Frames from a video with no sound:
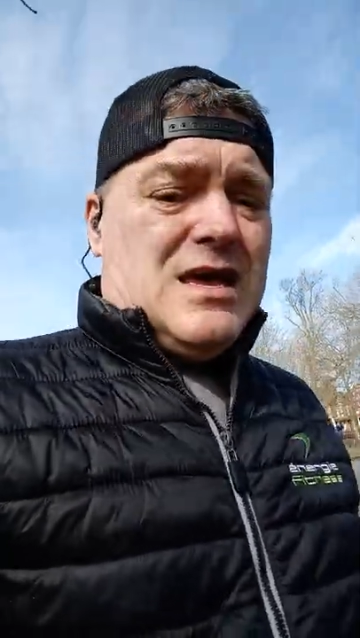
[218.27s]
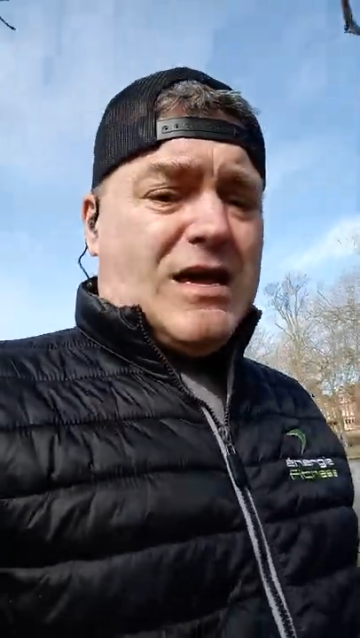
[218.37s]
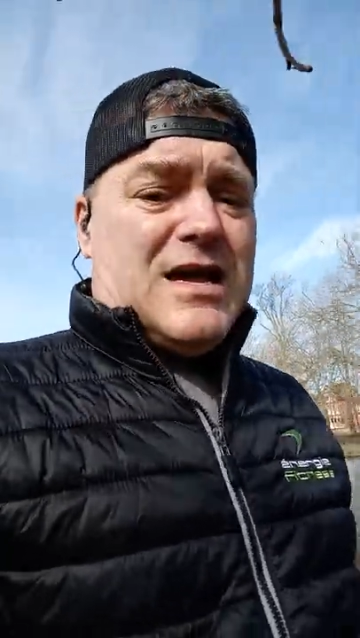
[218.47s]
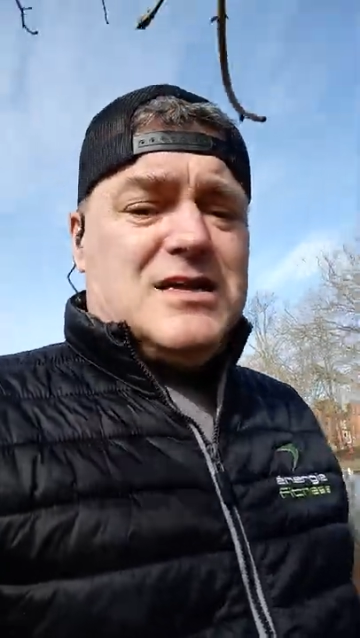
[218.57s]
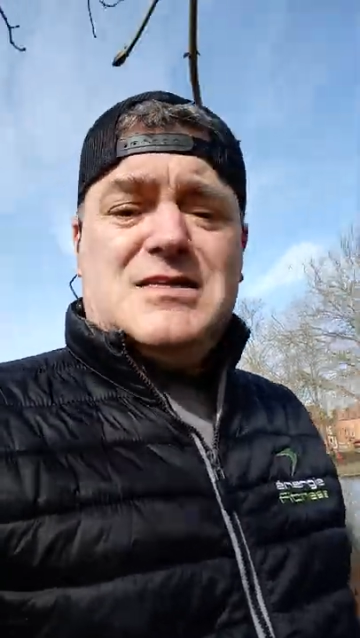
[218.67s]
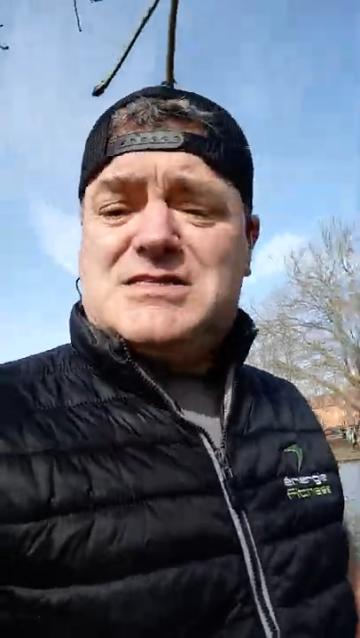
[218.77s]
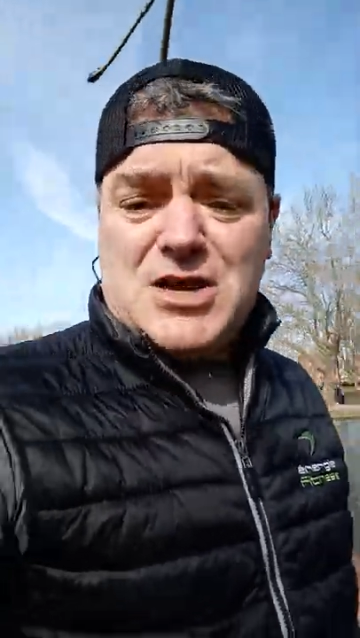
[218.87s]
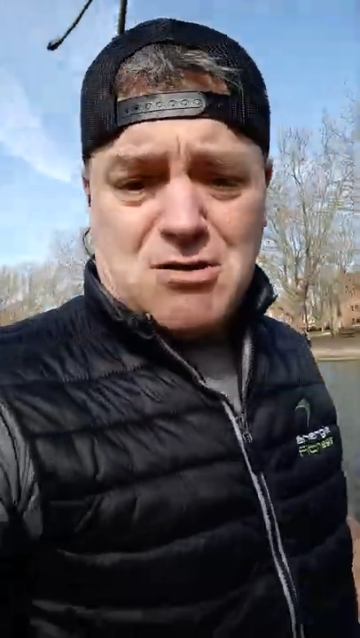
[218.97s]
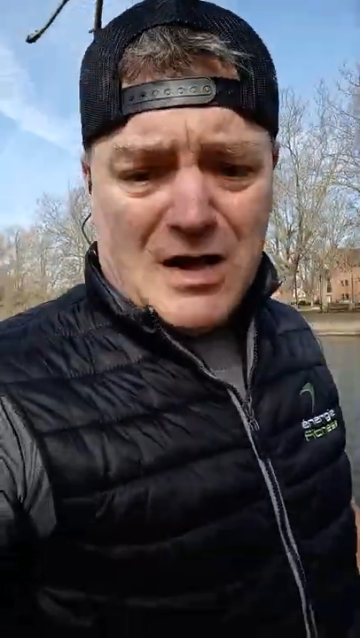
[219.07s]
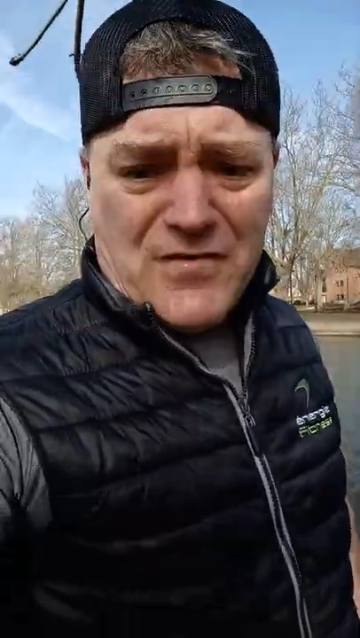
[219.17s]
Okay,
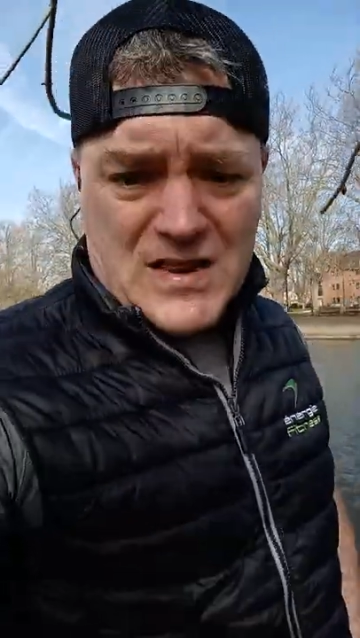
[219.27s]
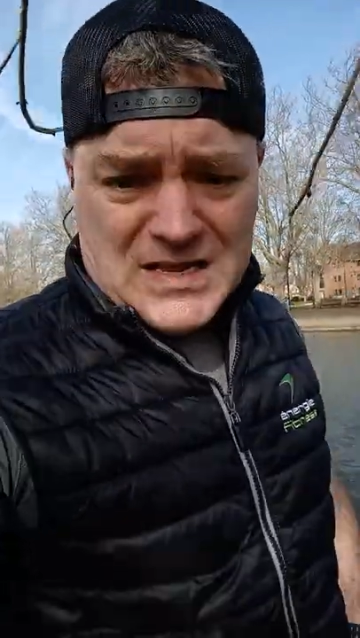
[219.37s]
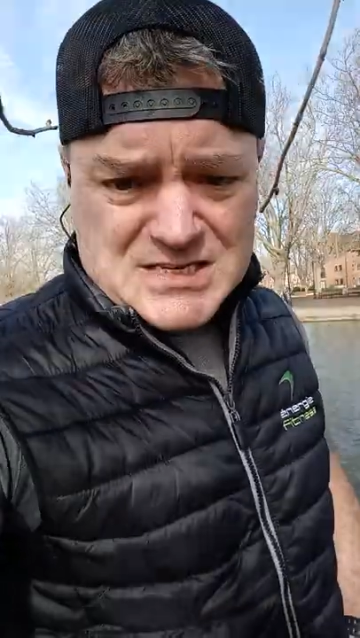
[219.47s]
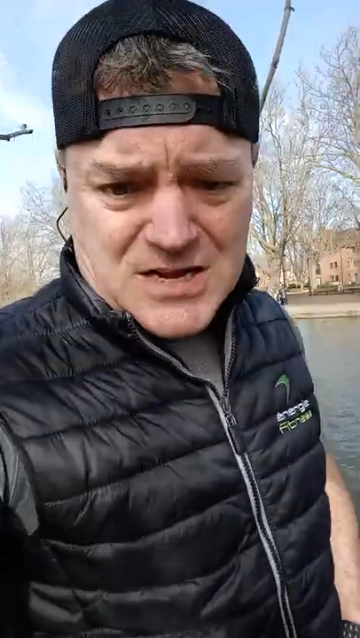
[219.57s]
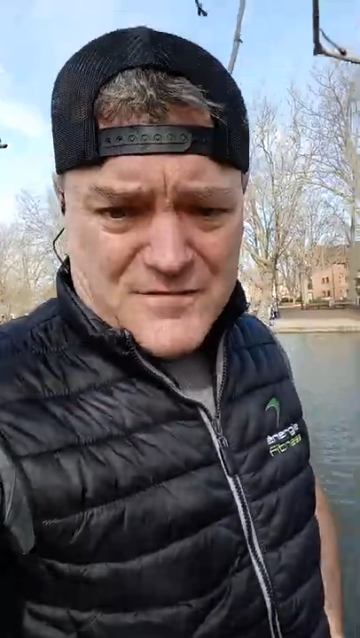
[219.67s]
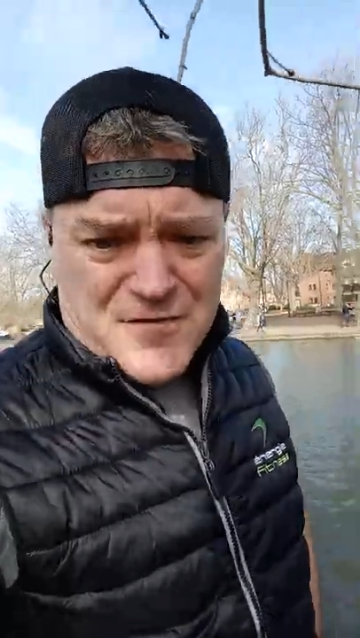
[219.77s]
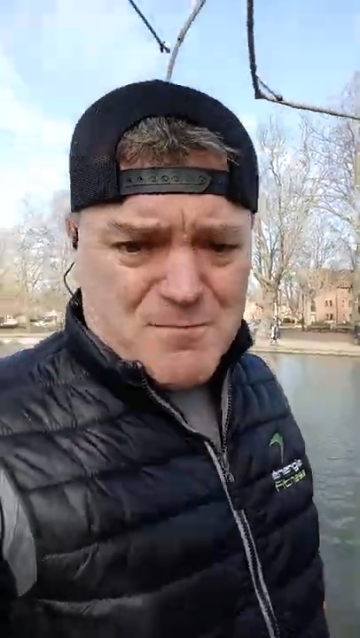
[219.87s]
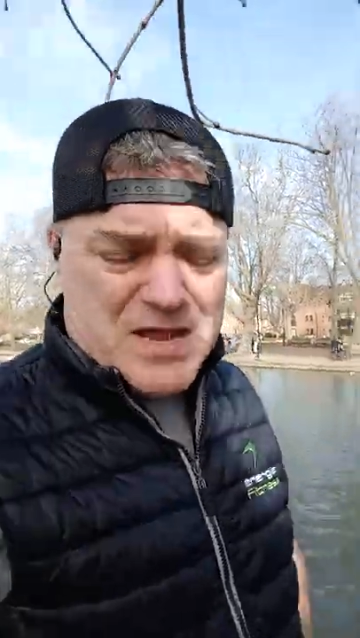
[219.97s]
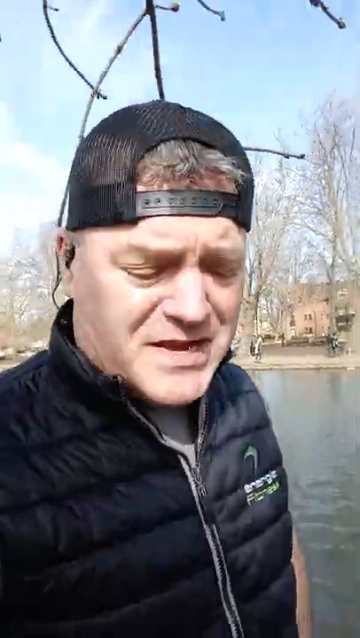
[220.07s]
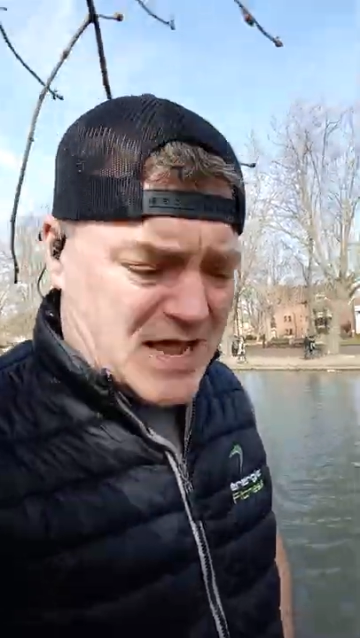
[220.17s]
so I think that's enough
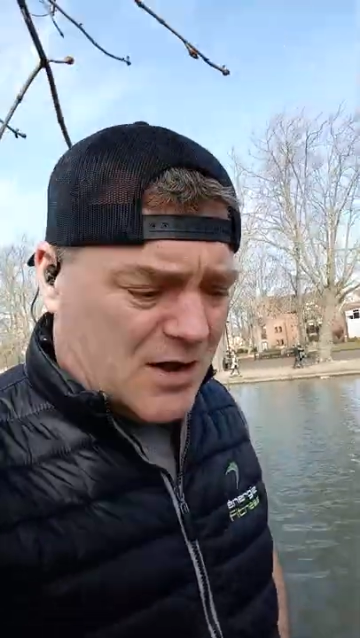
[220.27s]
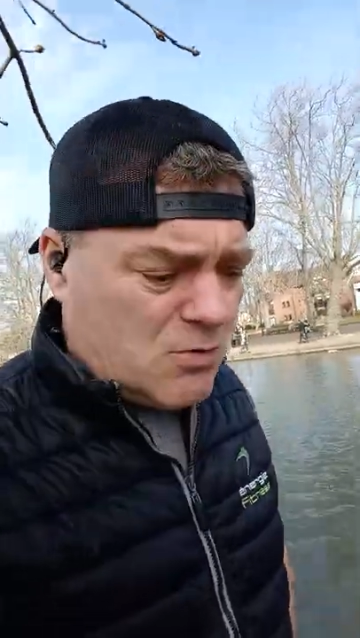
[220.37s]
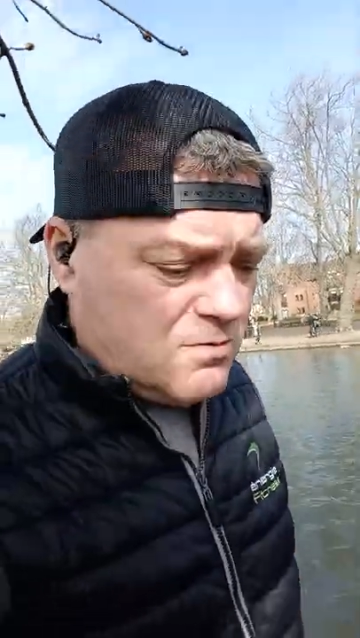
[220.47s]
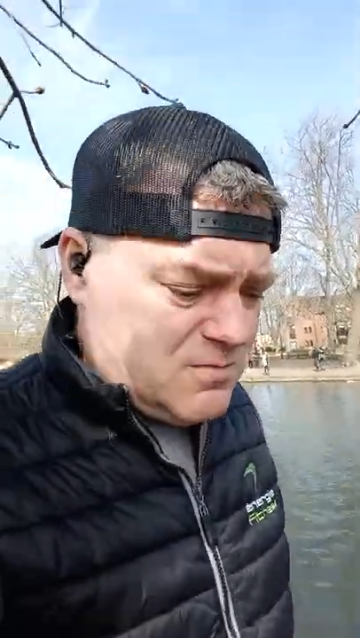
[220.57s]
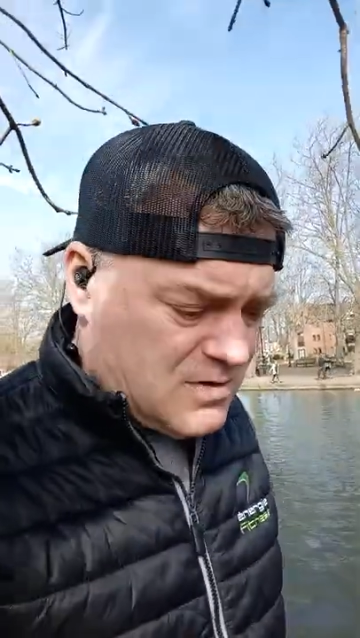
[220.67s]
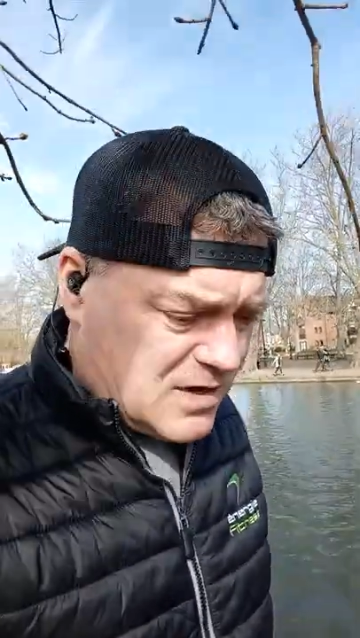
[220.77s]
from me now.